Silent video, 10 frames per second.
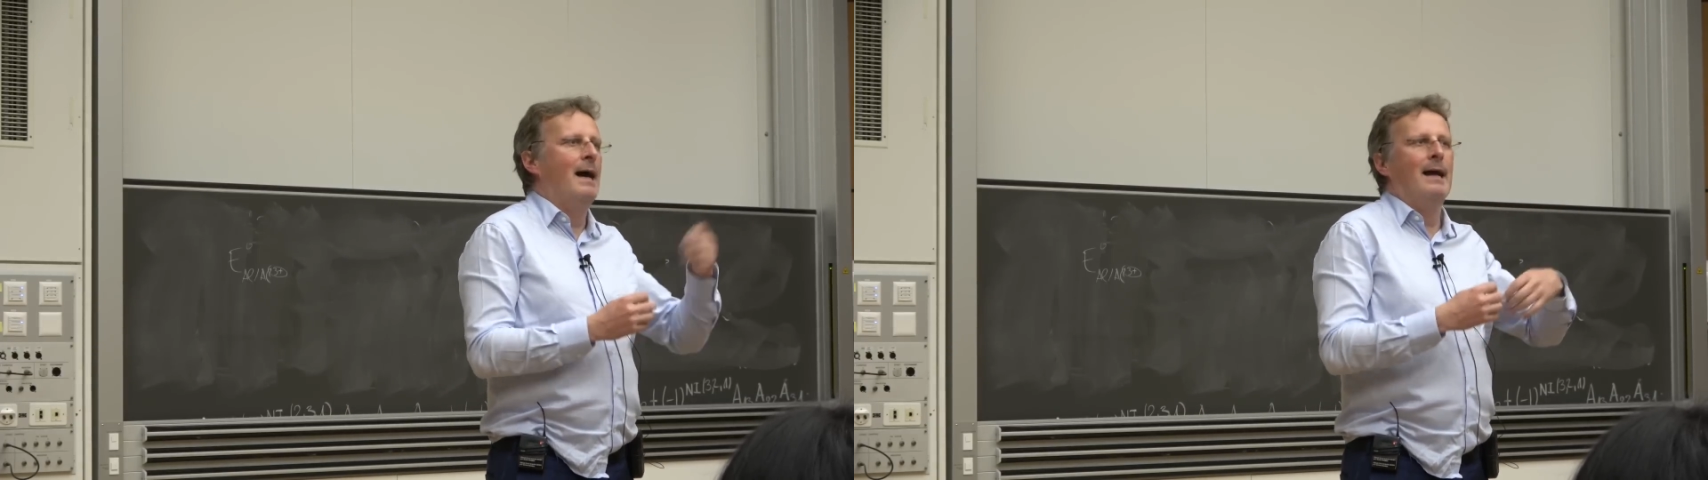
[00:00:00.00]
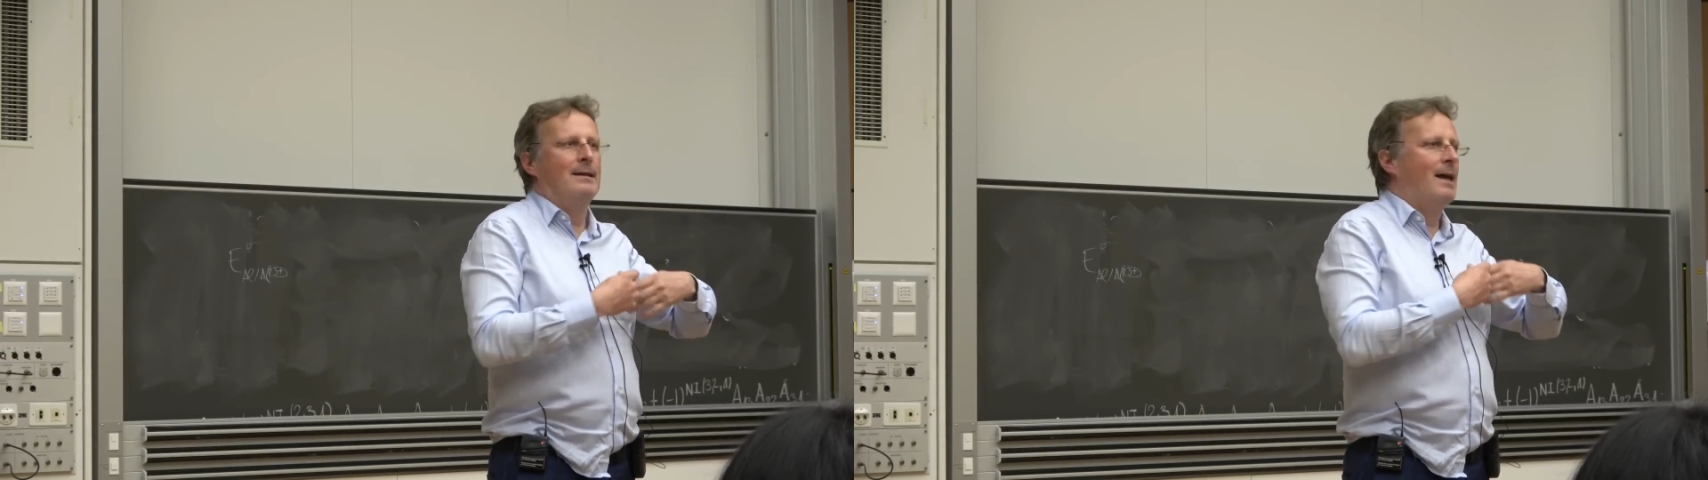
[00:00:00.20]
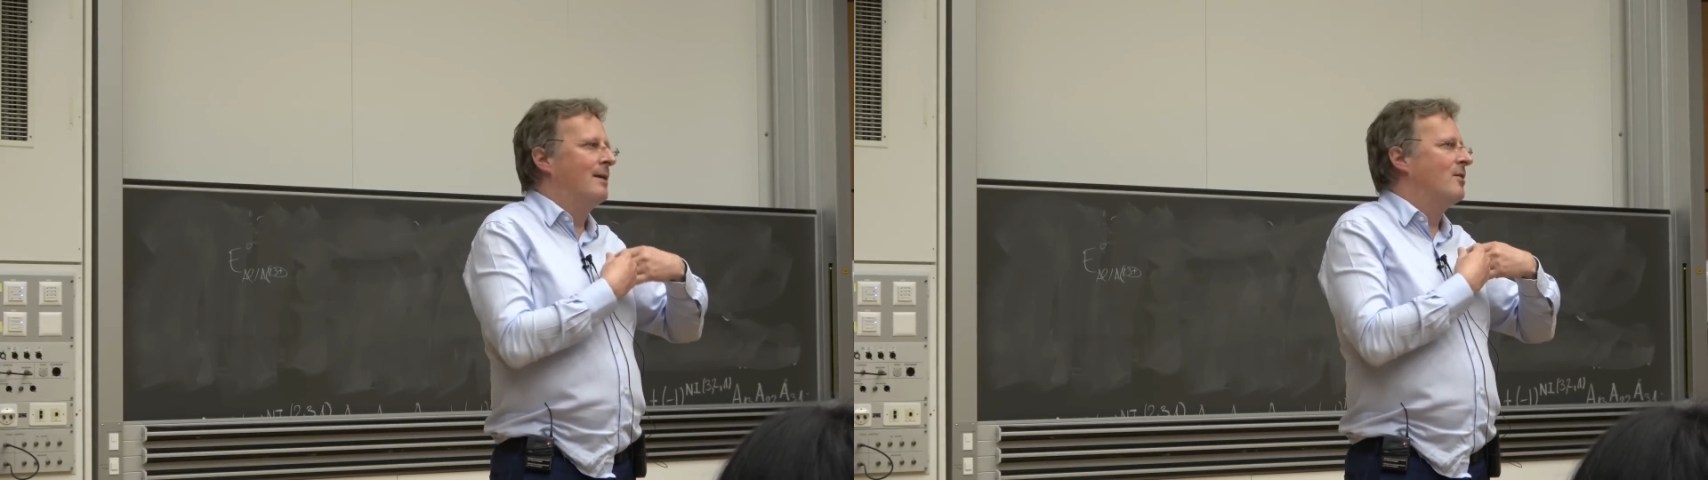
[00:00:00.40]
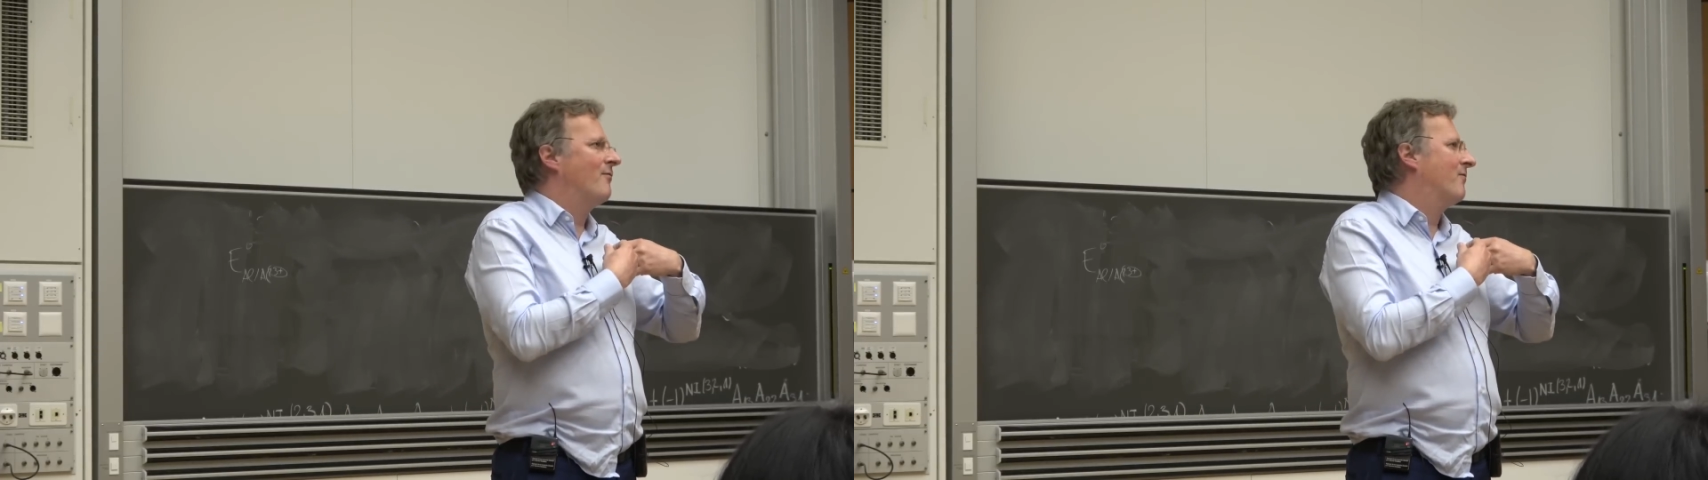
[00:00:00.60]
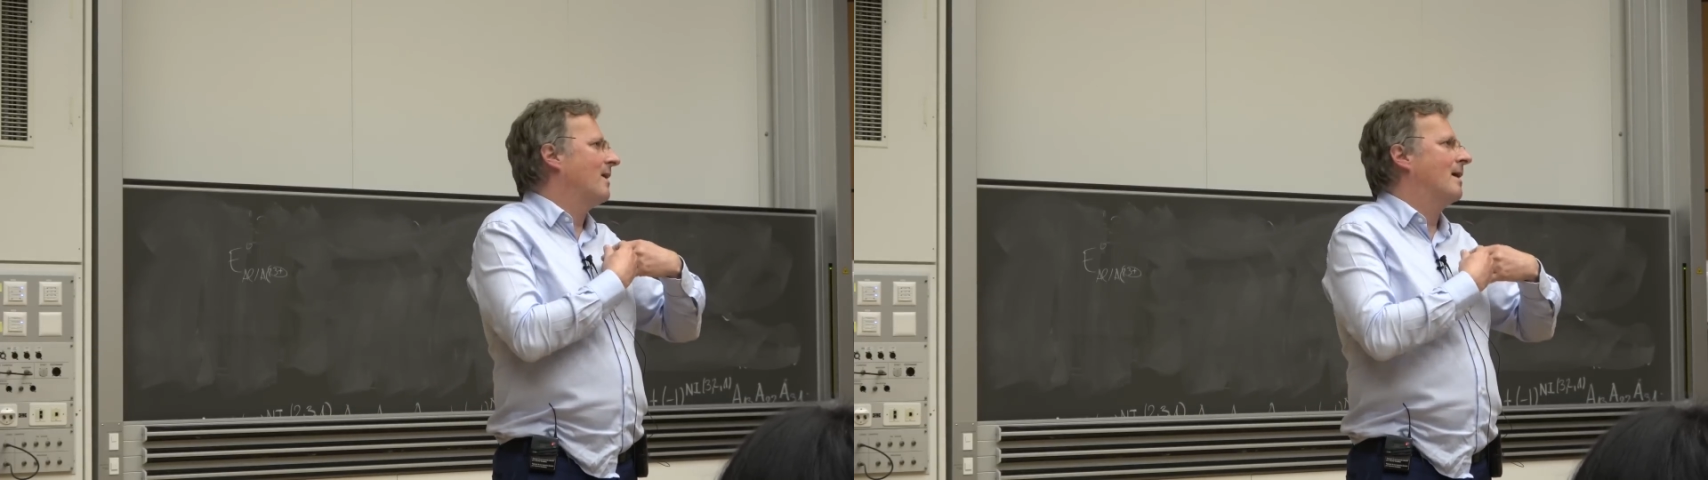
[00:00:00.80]
and you
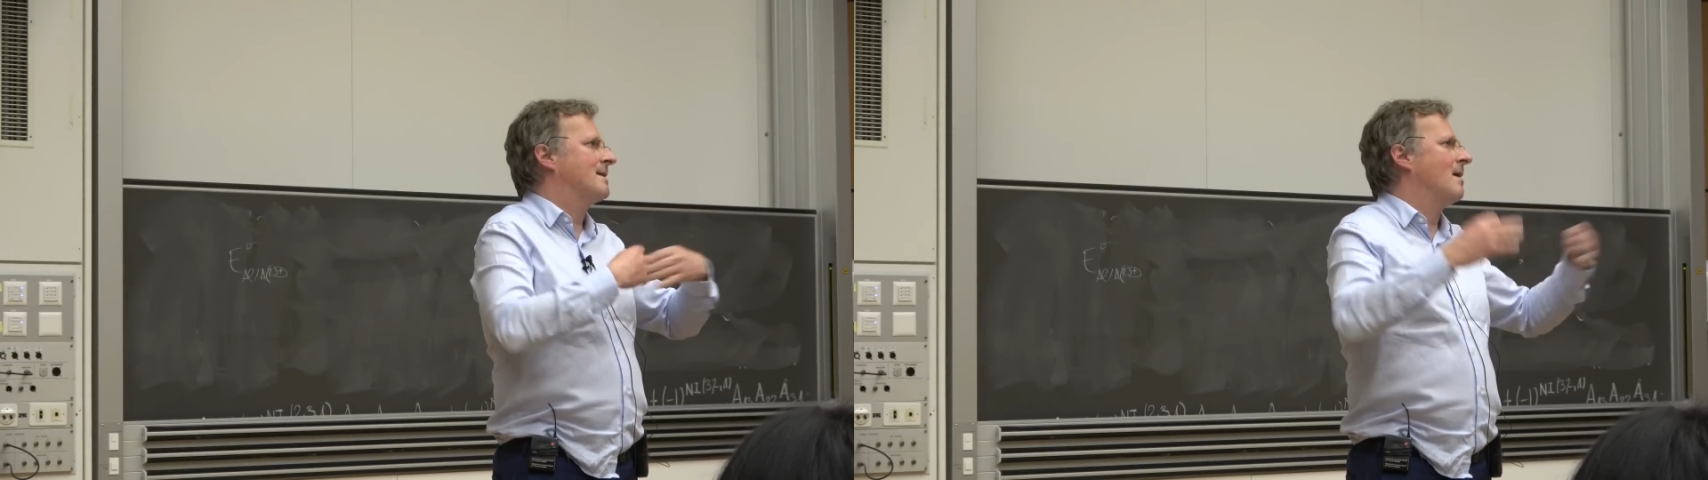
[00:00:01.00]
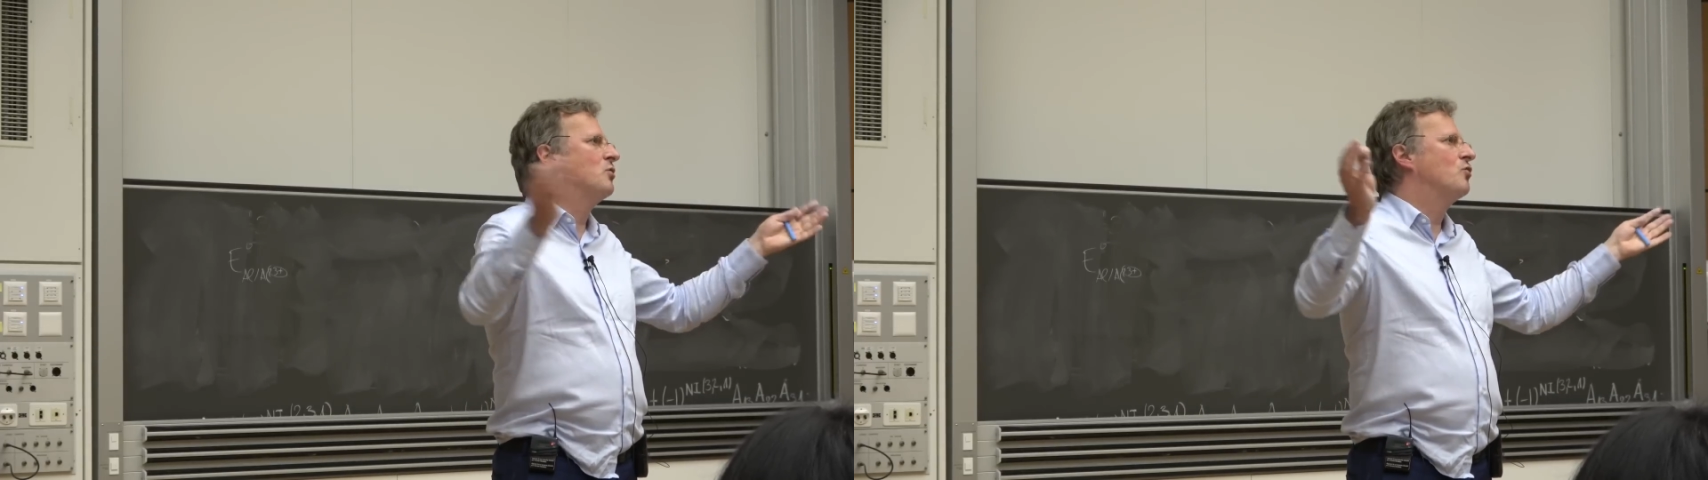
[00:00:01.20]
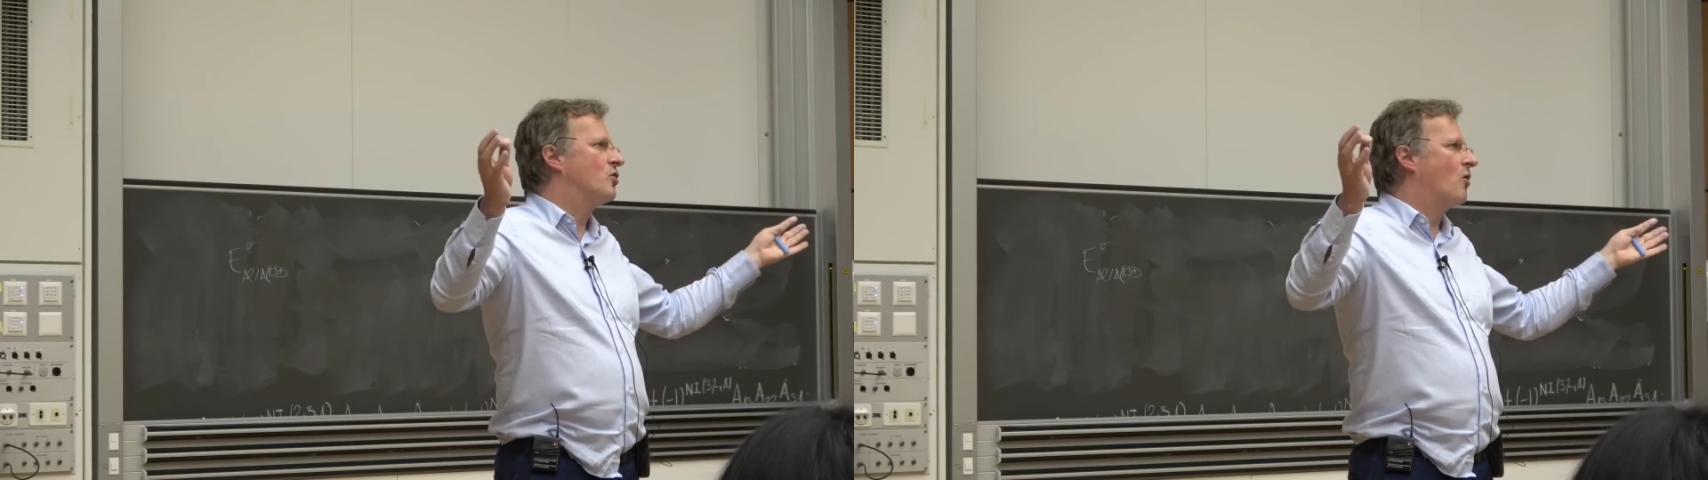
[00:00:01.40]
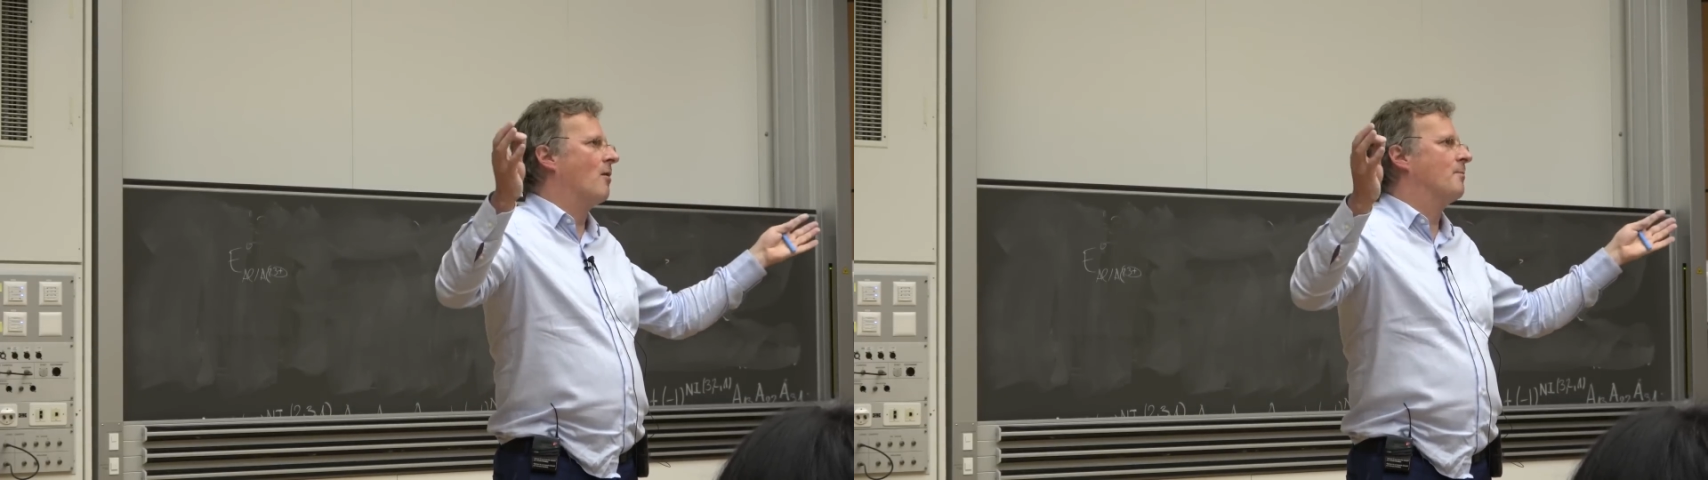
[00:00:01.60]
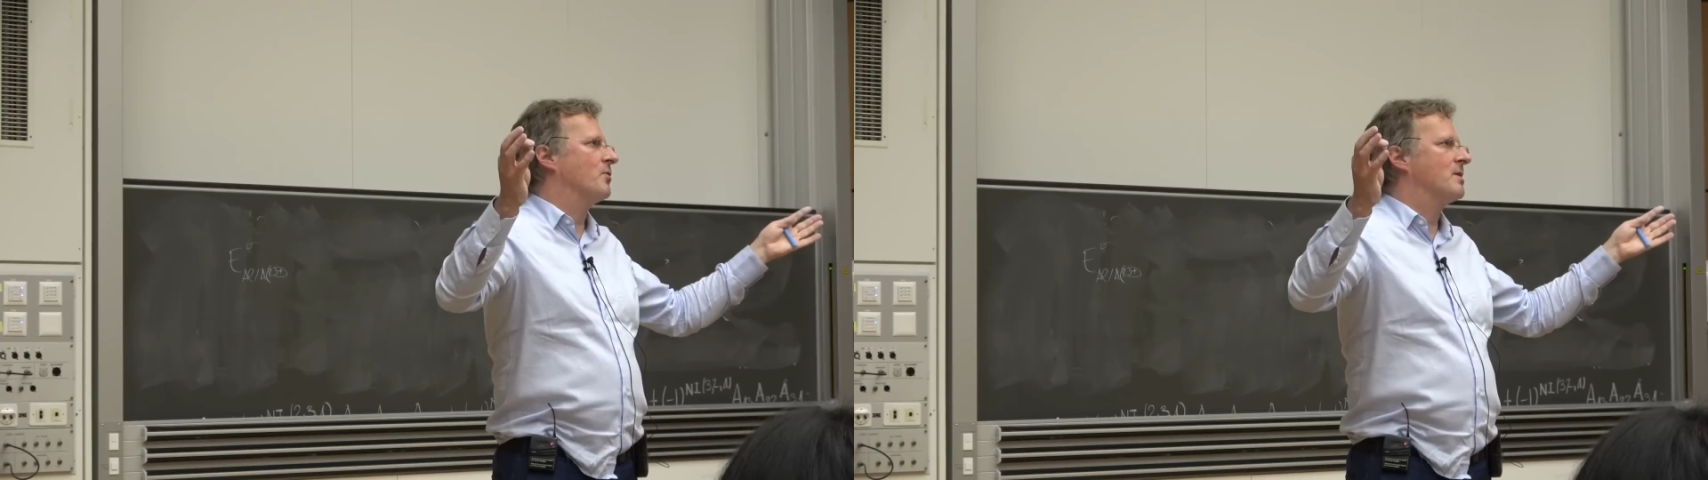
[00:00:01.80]
have some huge
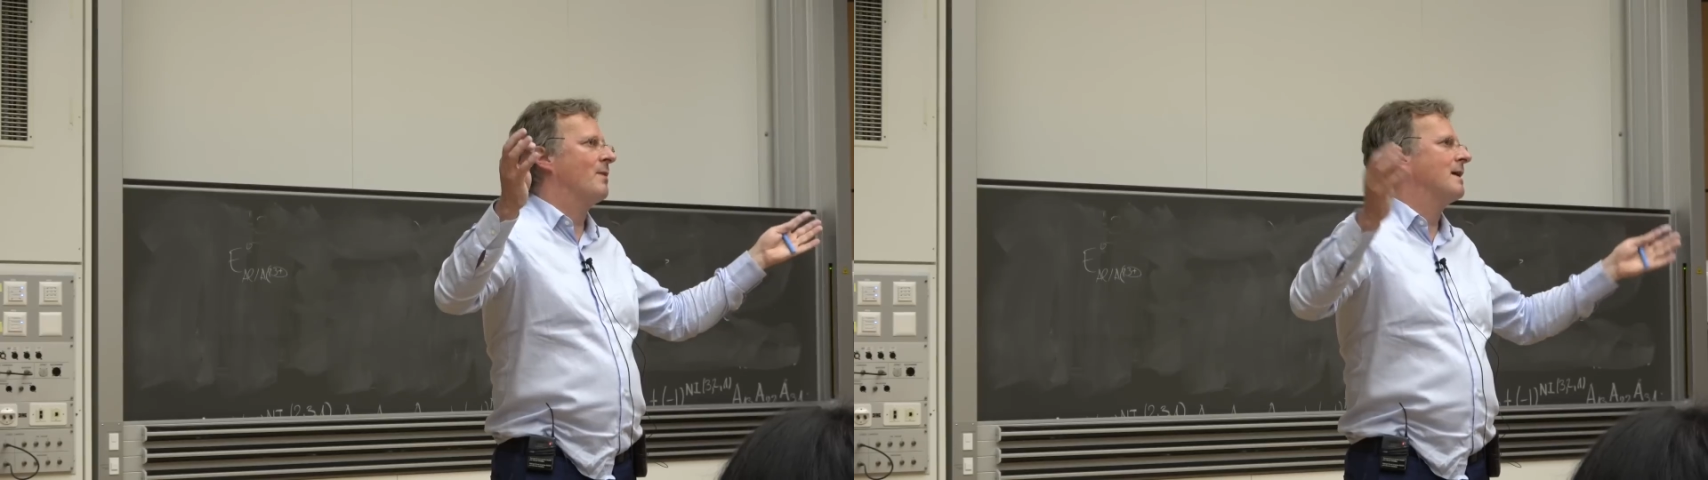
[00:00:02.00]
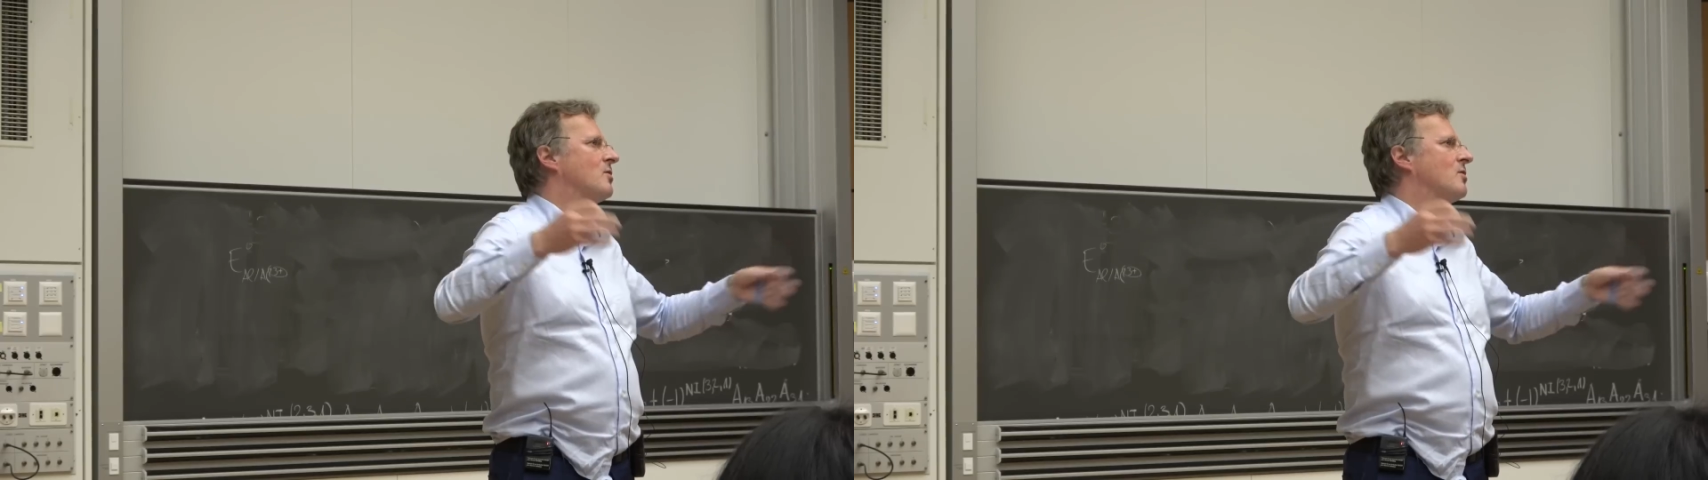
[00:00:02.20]
corpus, right?